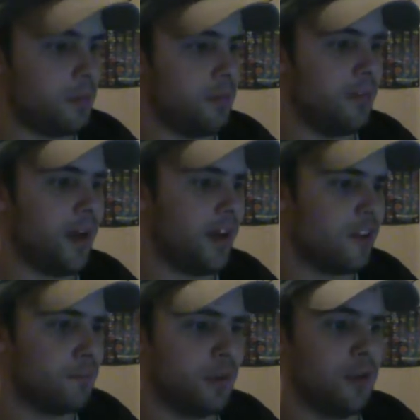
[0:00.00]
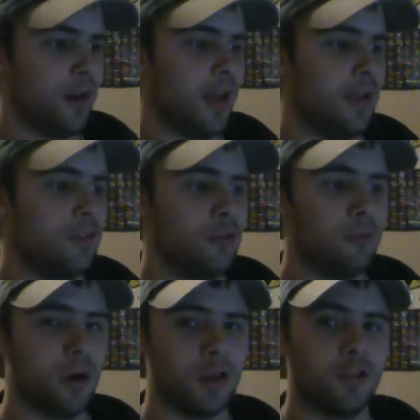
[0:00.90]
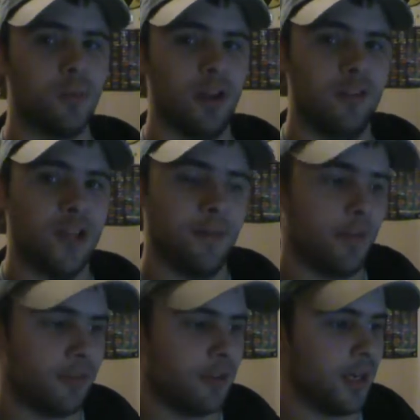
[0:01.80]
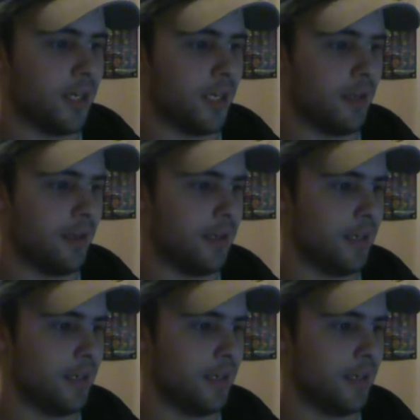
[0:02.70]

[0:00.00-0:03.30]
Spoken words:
That has been delayed to March 27th, sadly.